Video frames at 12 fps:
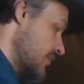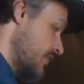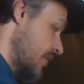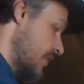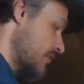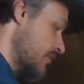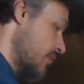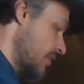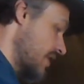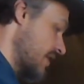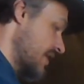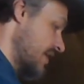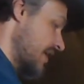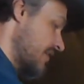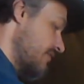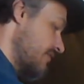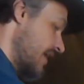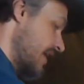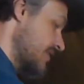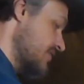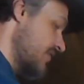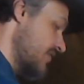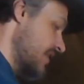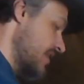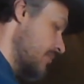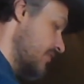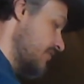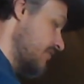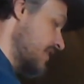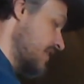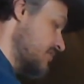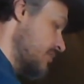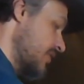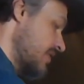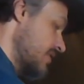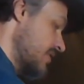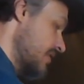If you ever wanted any advice, find him on Facebook.